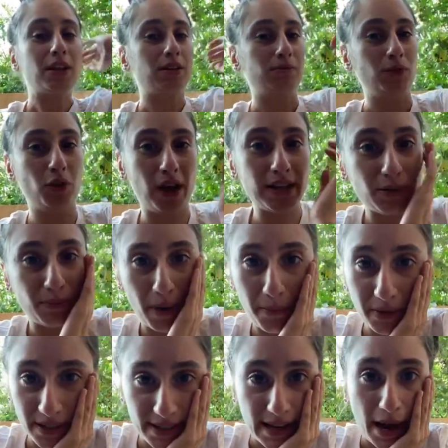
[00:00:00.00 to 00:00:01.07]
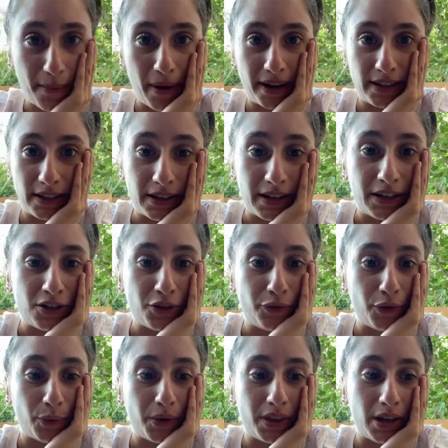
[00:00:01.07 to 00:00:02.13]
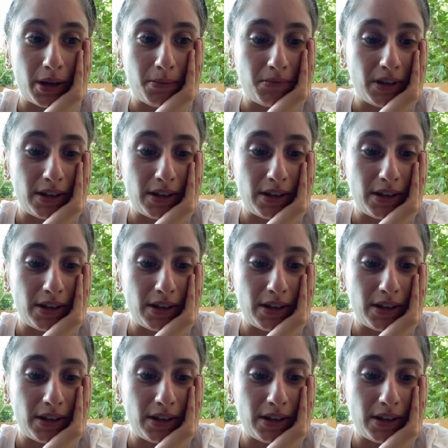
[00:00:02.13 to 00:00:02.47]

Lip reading: you guys remember Sam, I did the interview with him.